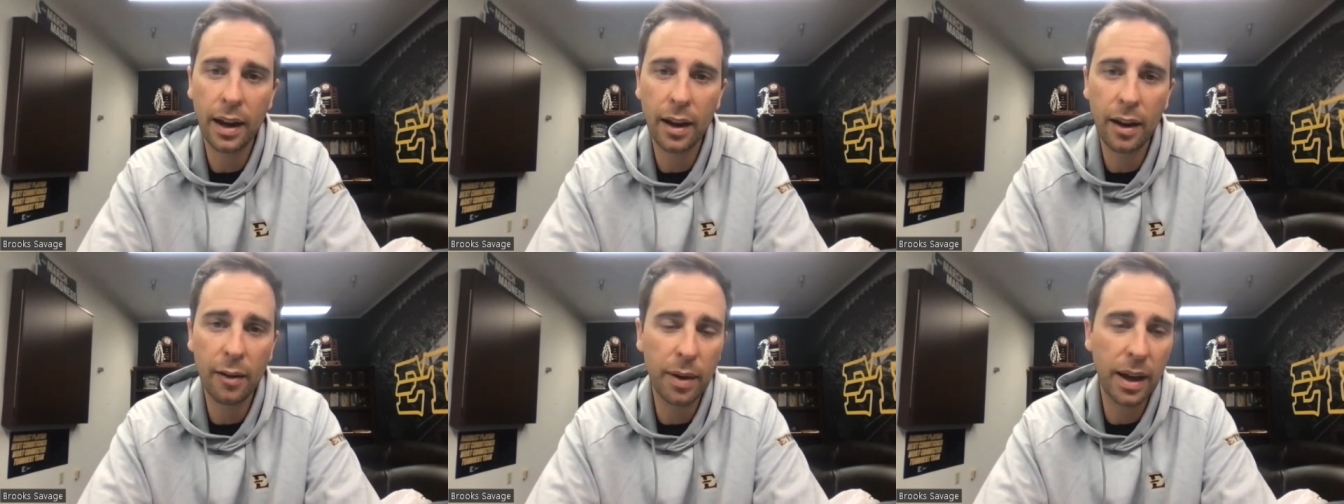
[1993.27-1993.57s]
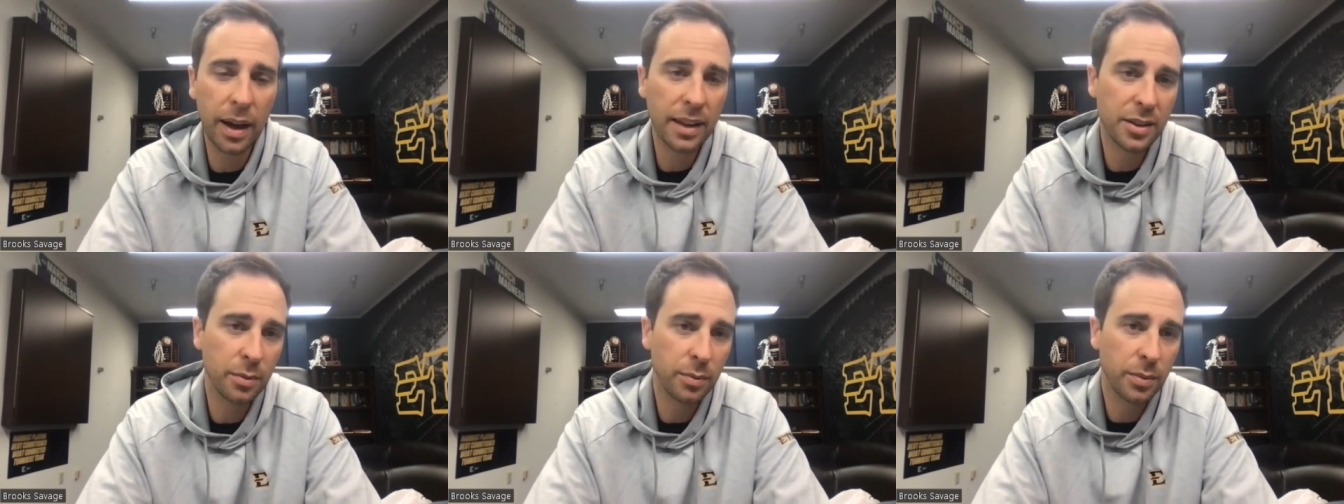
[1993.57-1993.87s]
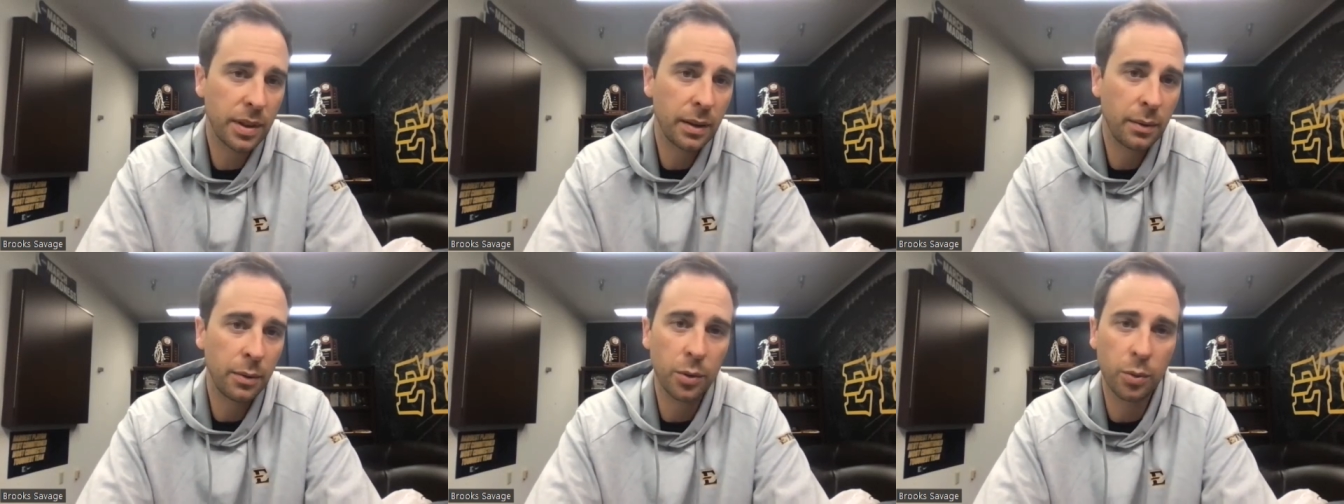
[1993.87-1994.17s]
I've had some
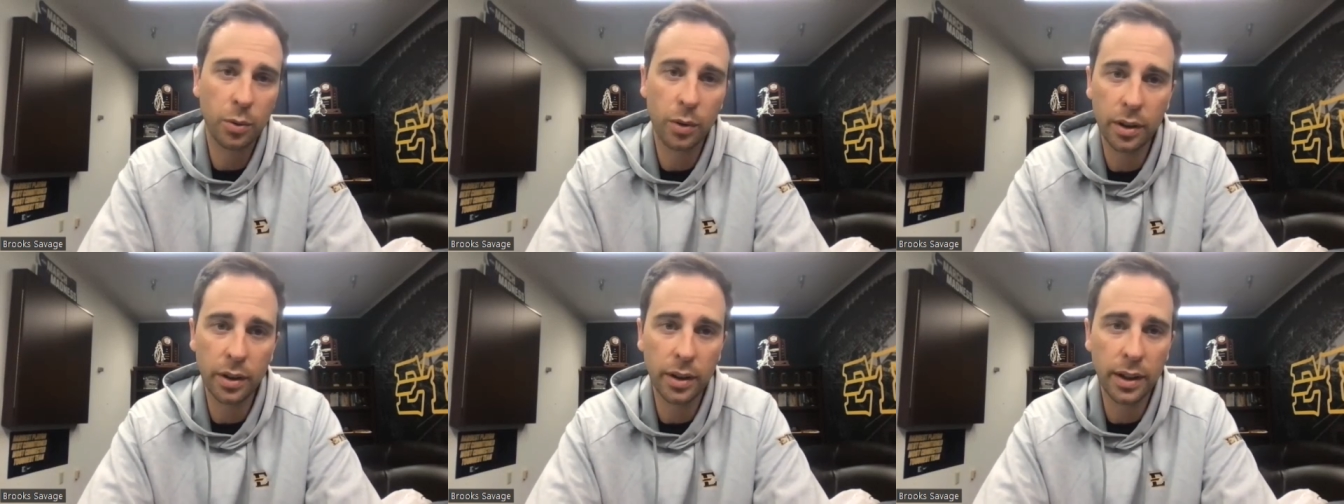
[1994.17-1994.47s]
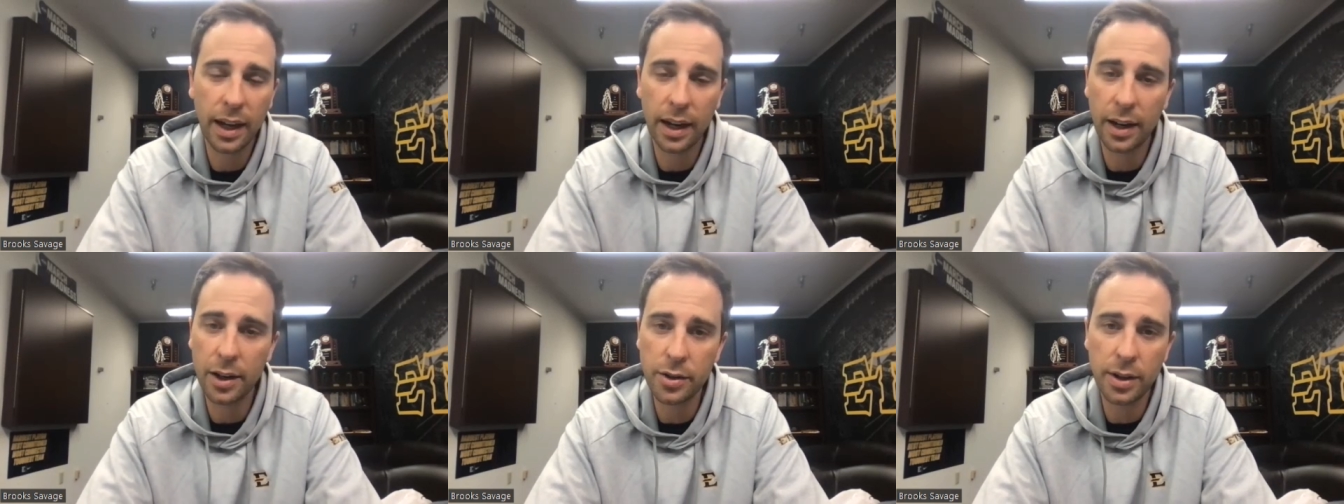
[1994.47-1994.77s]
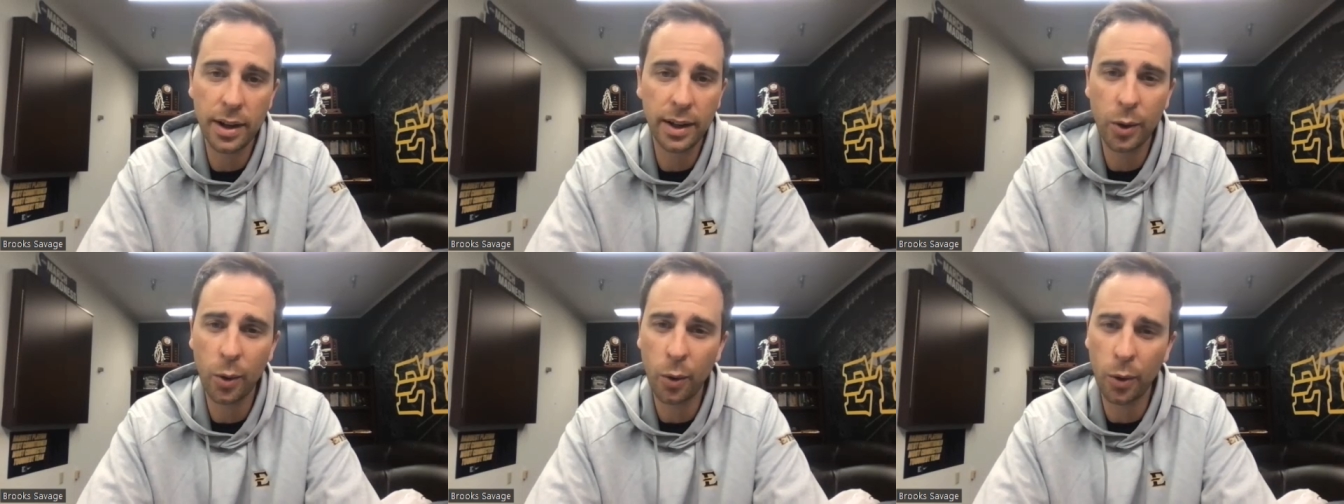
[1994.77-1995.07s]
teams where you kind of
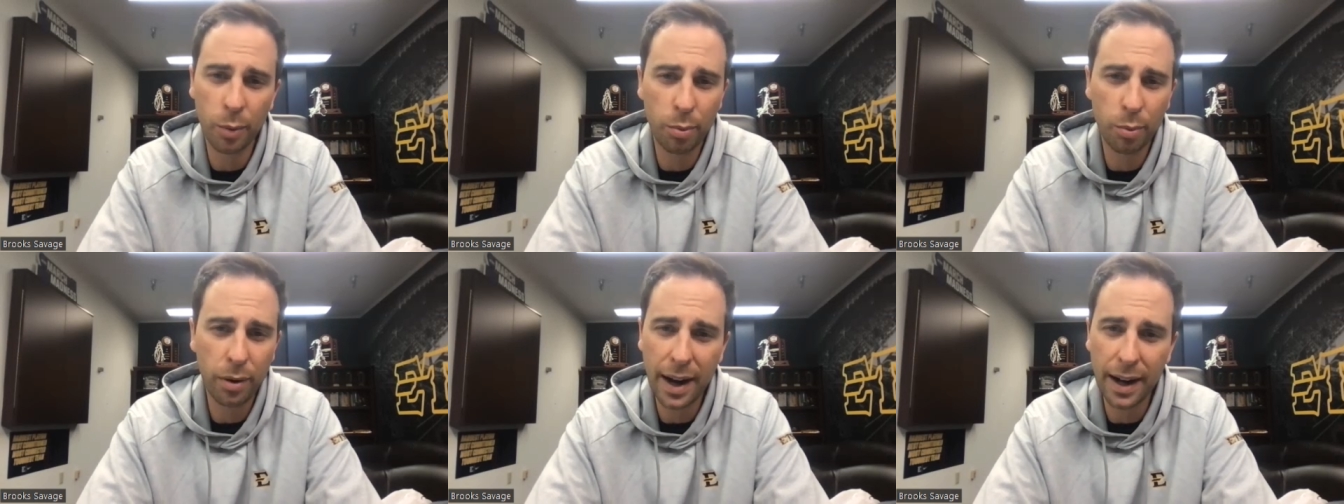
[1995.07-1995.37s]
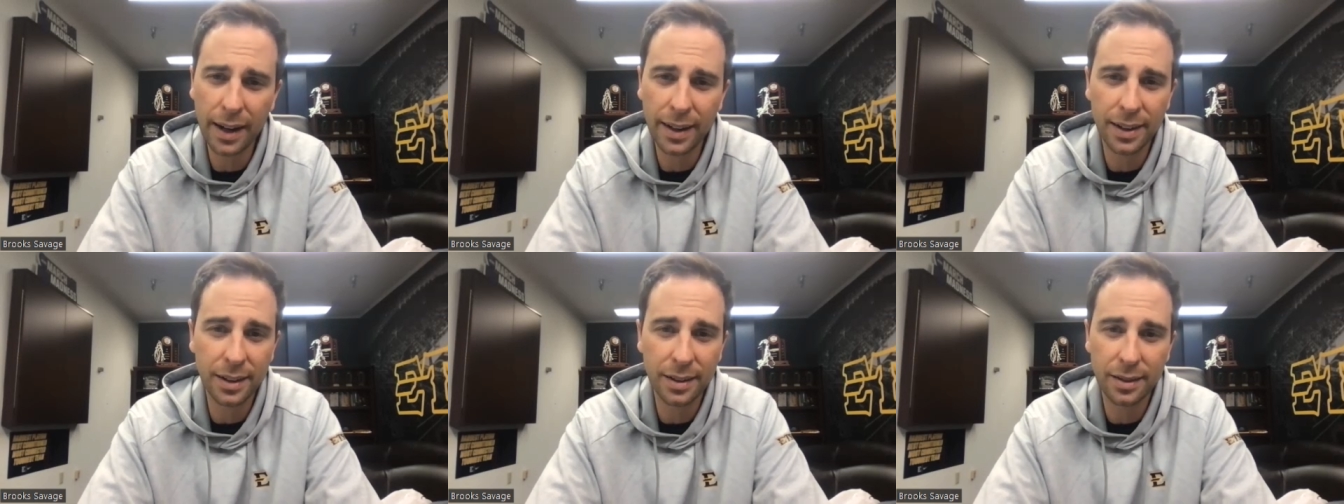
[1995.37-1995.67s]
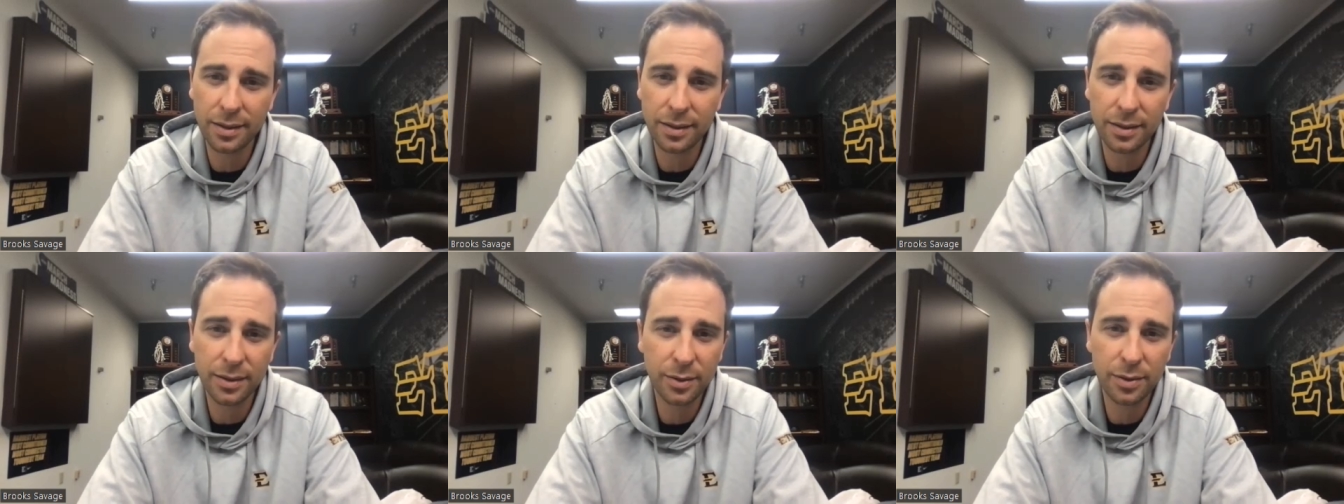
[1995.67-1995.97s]
dread going to practice